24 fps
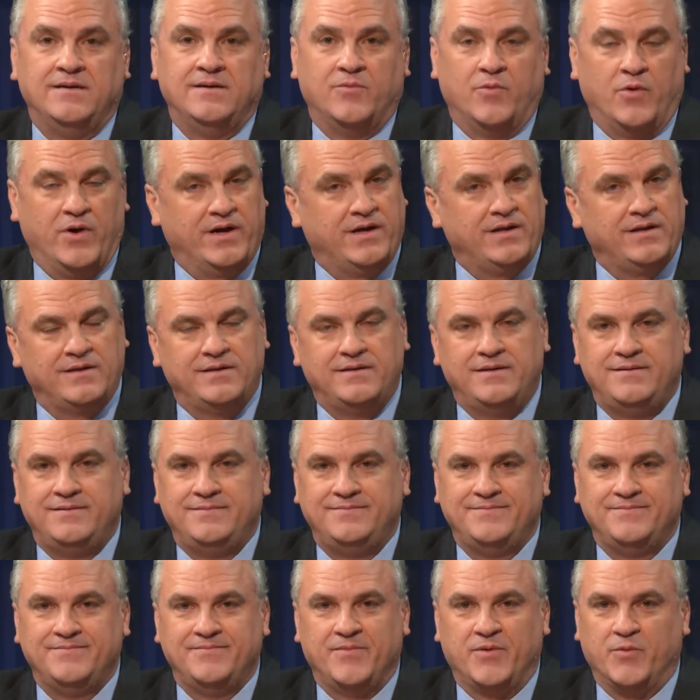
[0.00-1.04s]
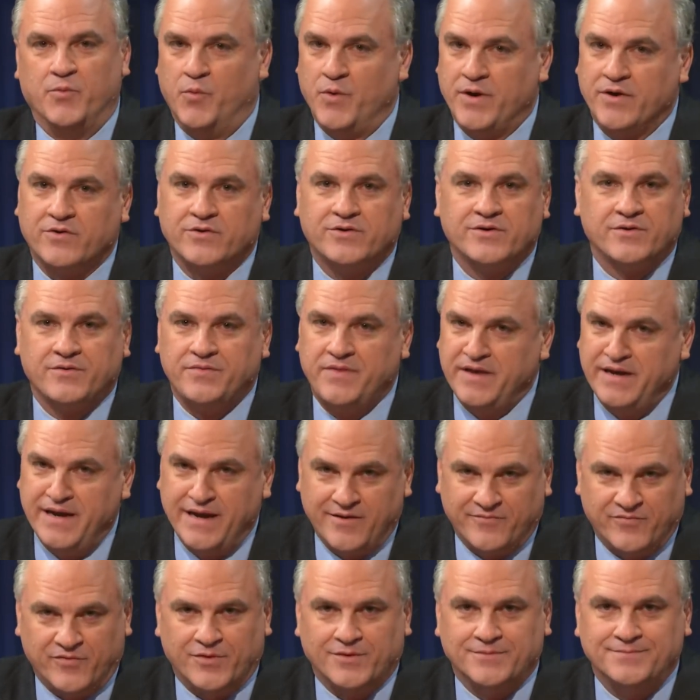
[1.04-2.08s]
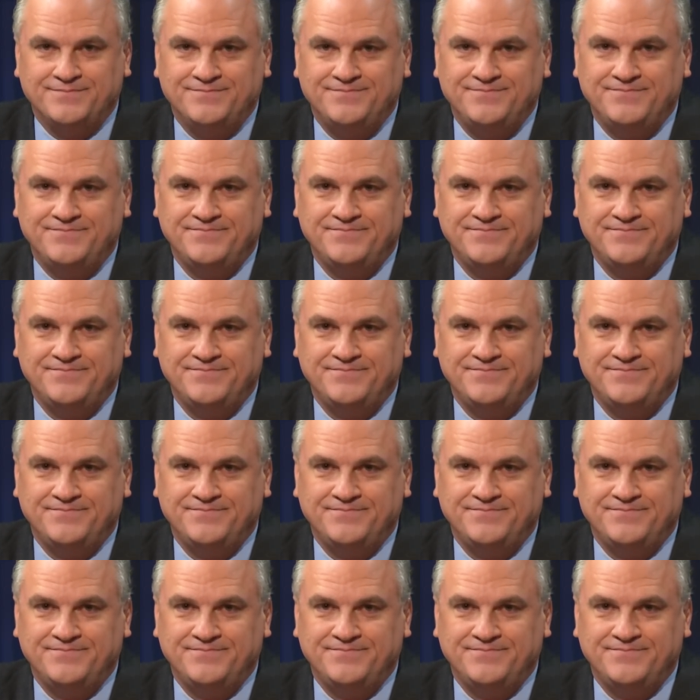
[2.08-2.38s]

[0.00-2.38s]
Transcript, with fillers: well, weirder than ever.